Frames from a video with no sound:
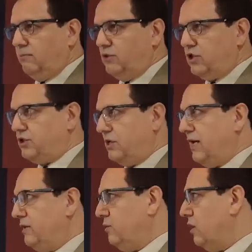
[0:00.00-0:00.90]
position,
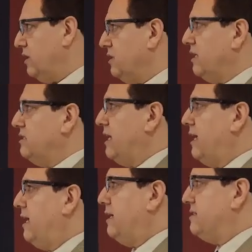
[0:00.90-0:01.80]
and you are in
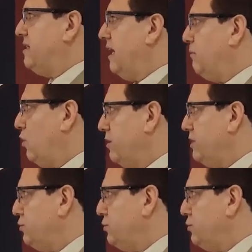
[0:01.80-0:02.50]
the CR only